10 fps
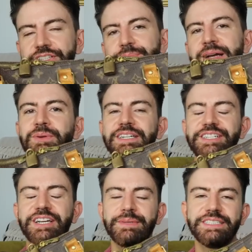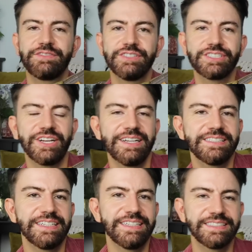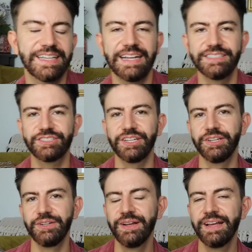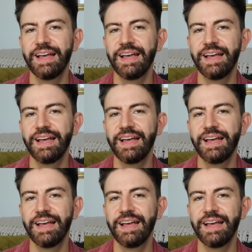So this bag will actually come in different sizes, and so